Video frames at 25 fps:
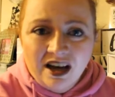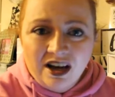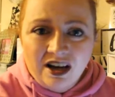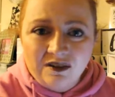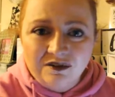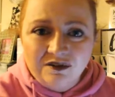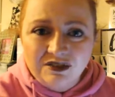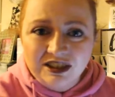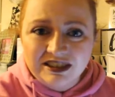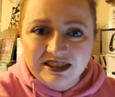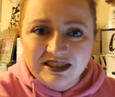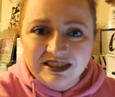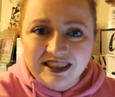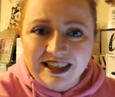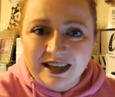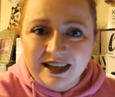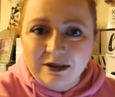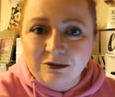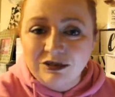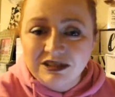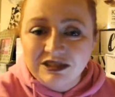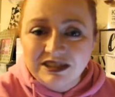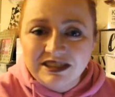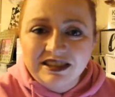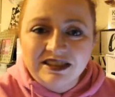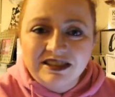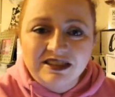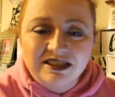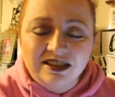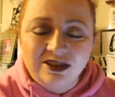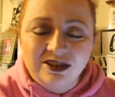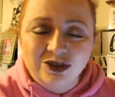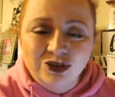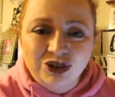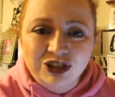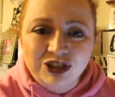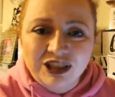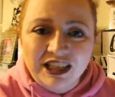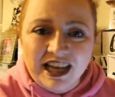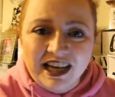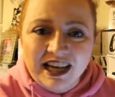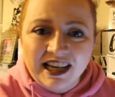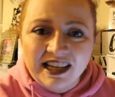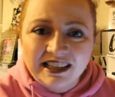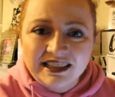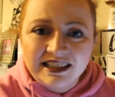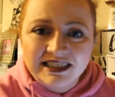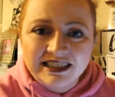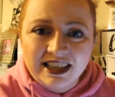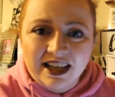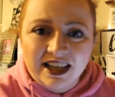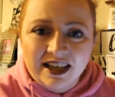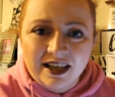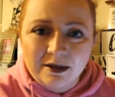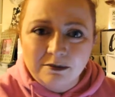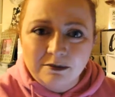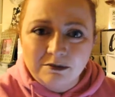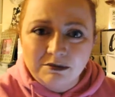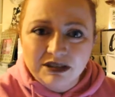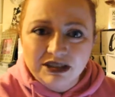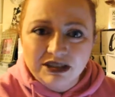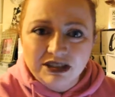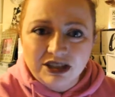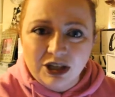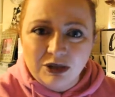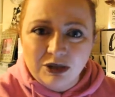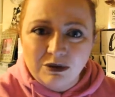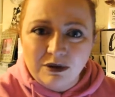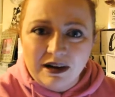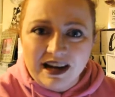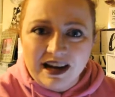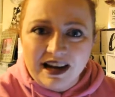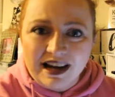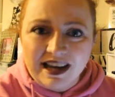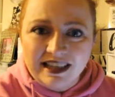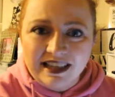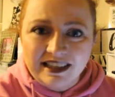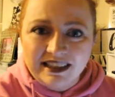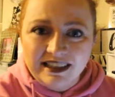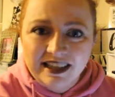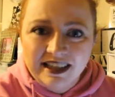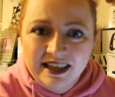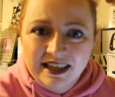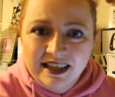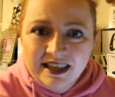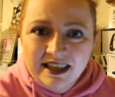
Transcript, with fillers: Obviously I wanted to look nice um, so I